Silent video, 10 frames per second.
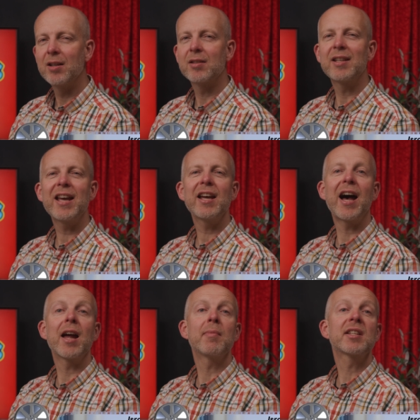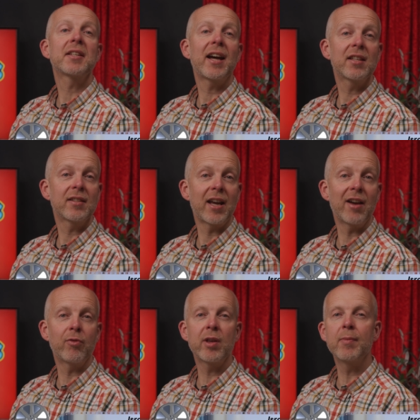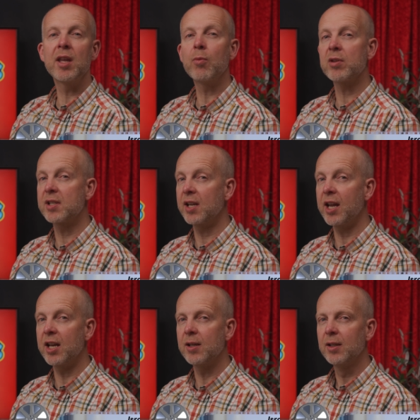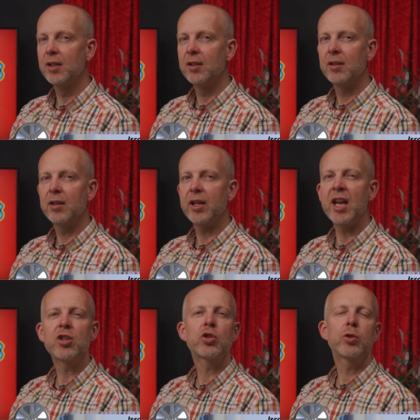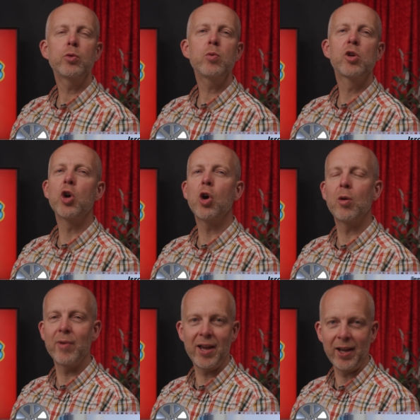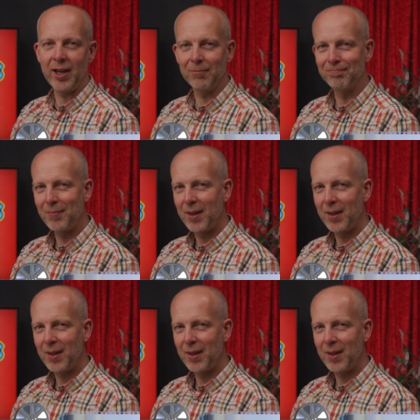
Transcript: Today I'm excited to have with me once again a true gourmet.